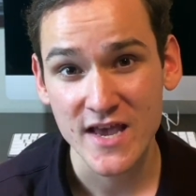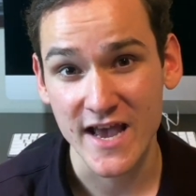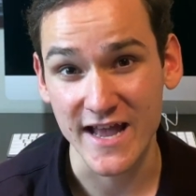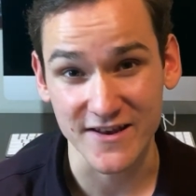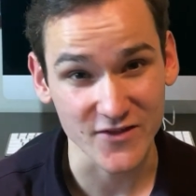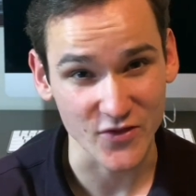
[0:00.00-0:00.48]

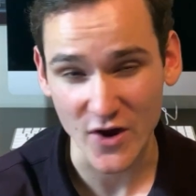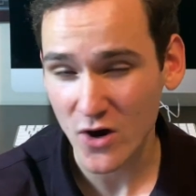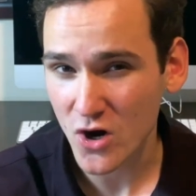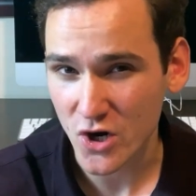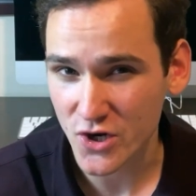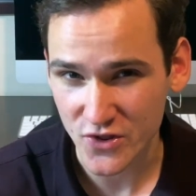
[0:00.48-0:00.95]
And
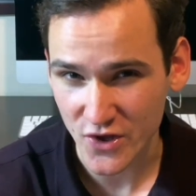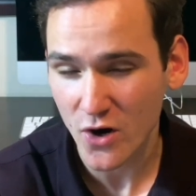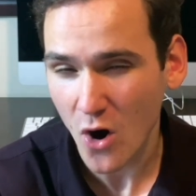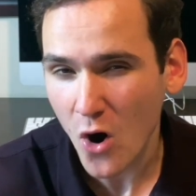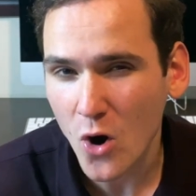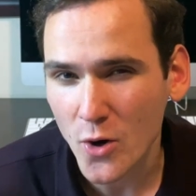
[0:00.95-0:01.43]

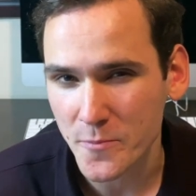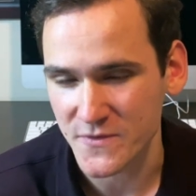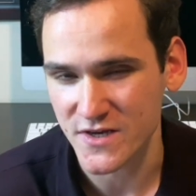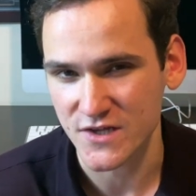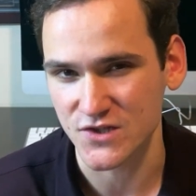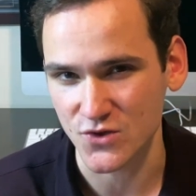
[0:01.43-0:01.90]
there are
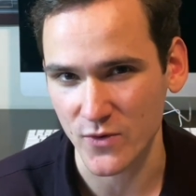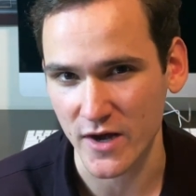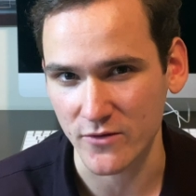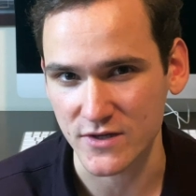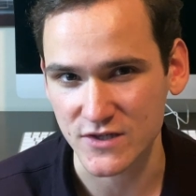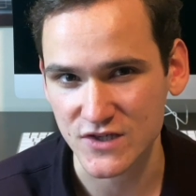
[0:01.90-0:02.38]
needs
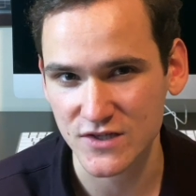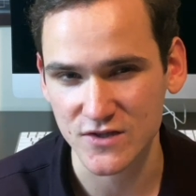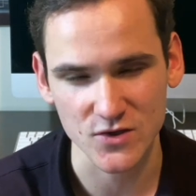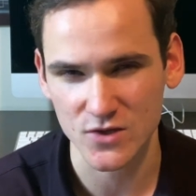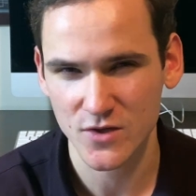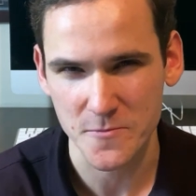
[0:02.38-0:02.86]
around us.
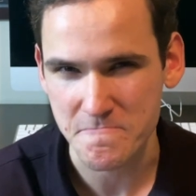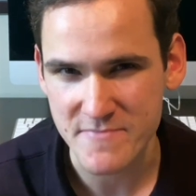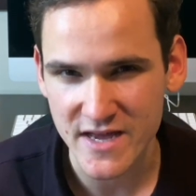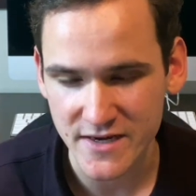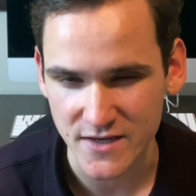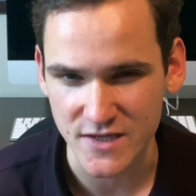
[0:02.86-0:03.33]
There are
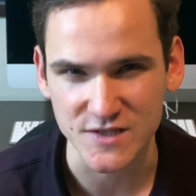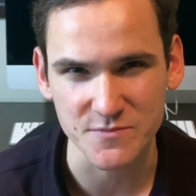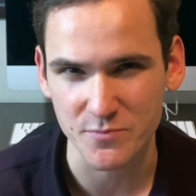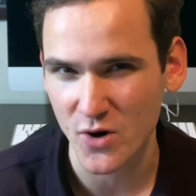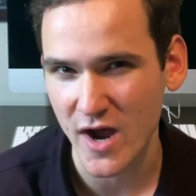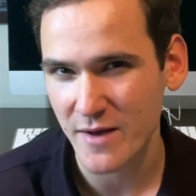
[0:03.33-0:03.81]
many needs.
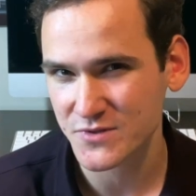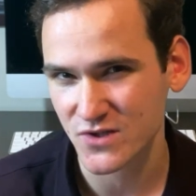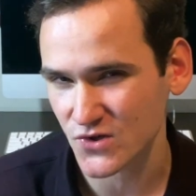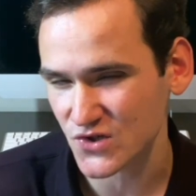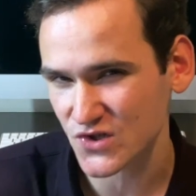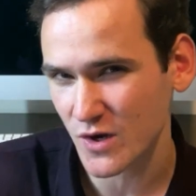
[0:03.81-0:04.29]
Perhaps
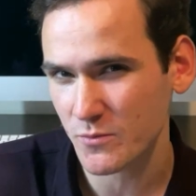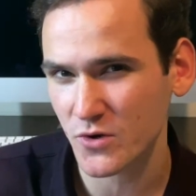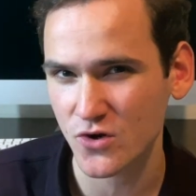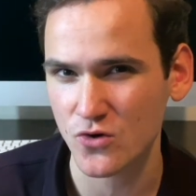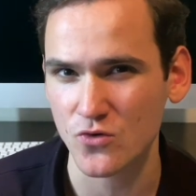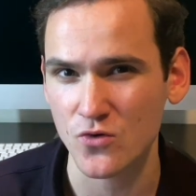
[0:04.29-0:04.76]
there's someone
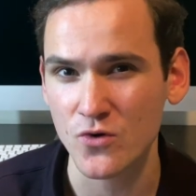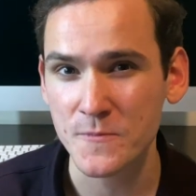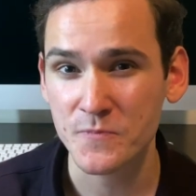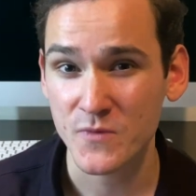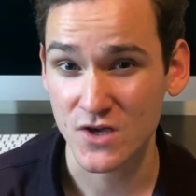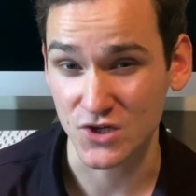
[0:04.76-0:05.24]
who
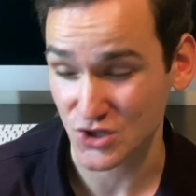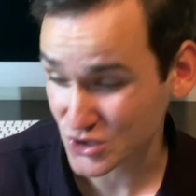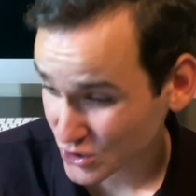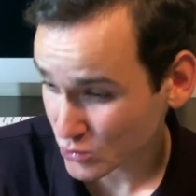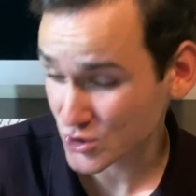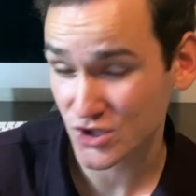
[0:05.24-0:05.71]
is
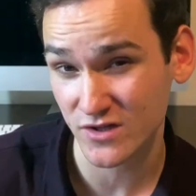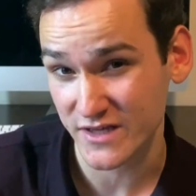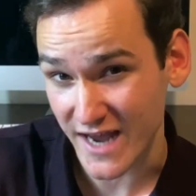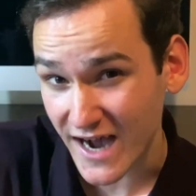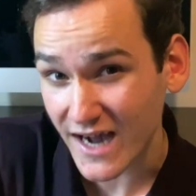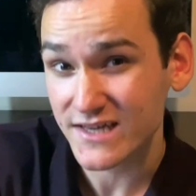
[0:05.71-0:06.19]

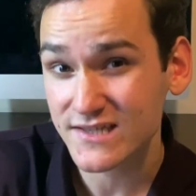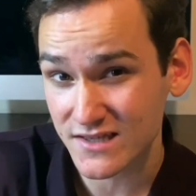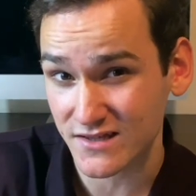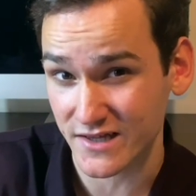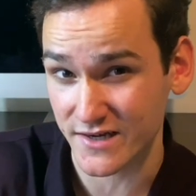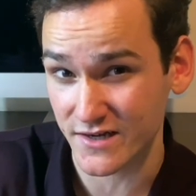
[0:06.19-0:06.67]
socially
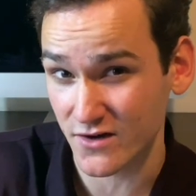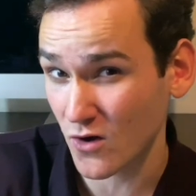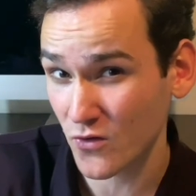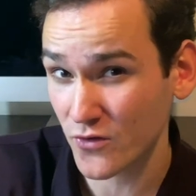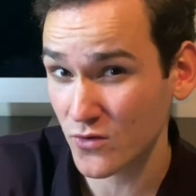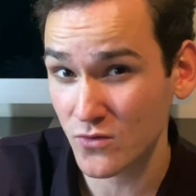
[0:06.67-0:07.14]
isolated,
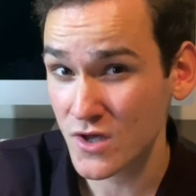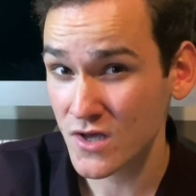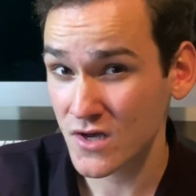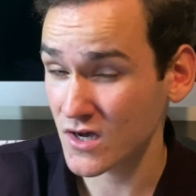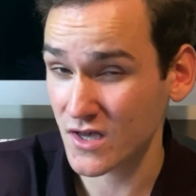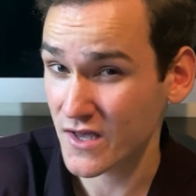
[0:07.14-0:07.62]
although,
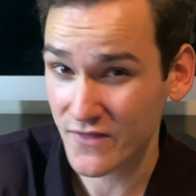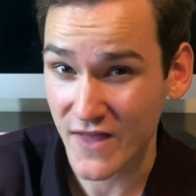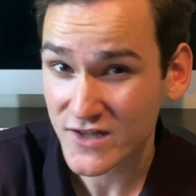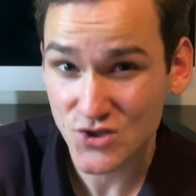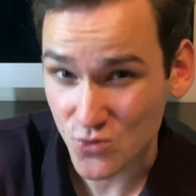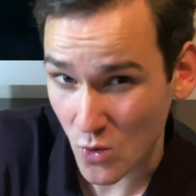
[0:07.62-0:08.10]
and
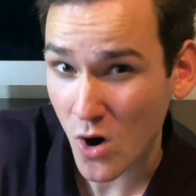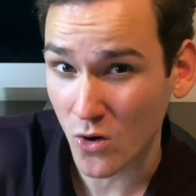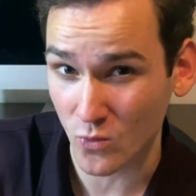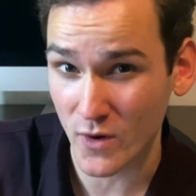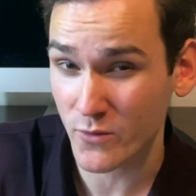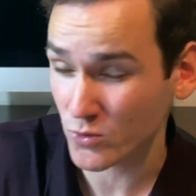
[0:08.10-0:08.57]
that's
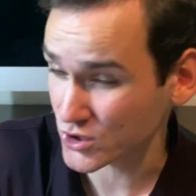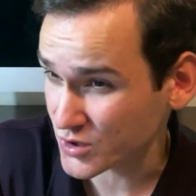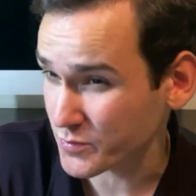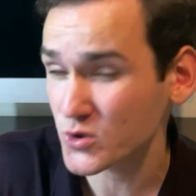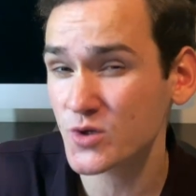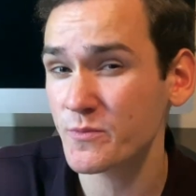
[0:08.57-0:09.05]
wrong, right? We're
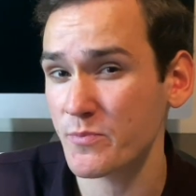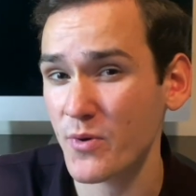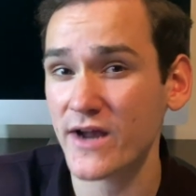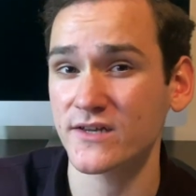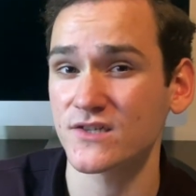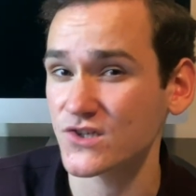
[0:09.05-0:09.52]
supposed to be
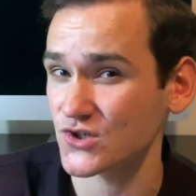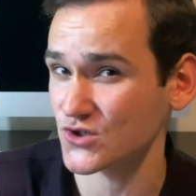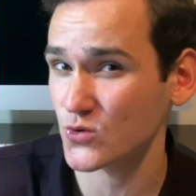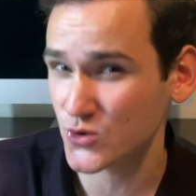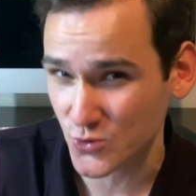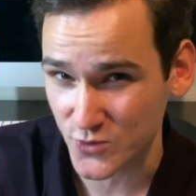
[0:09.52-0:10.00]
practicing
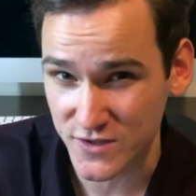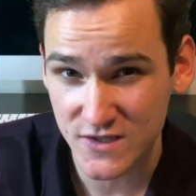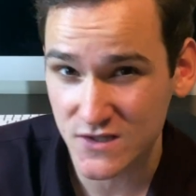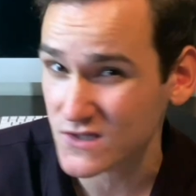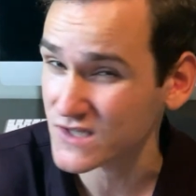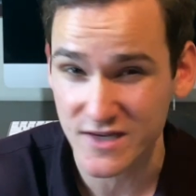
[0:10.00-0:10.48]
social
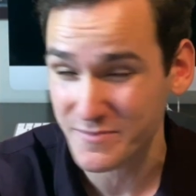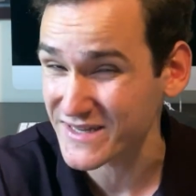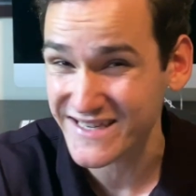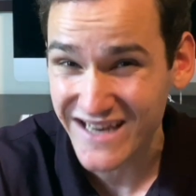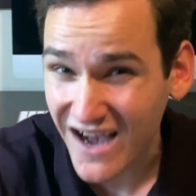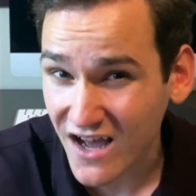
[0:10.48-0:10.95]
distancing,
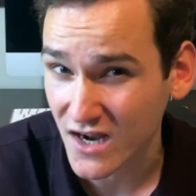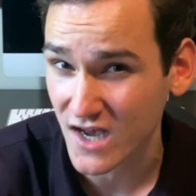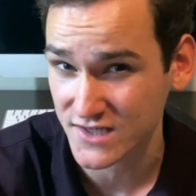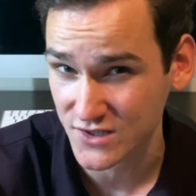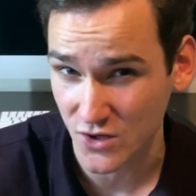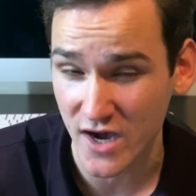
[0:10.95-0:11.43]
but not
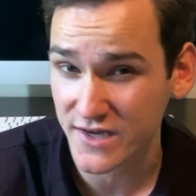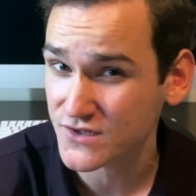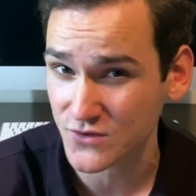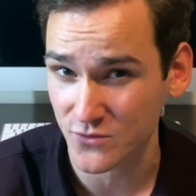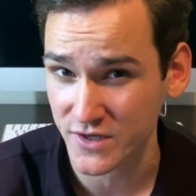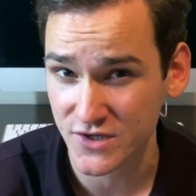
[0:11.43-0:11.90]

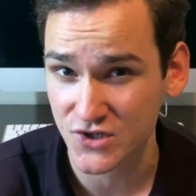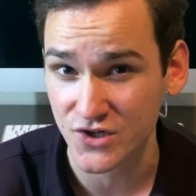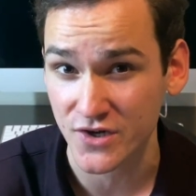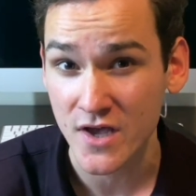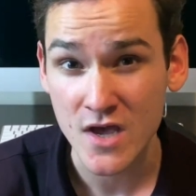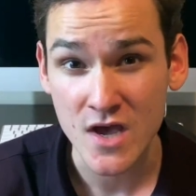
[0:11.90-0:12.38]
isolation.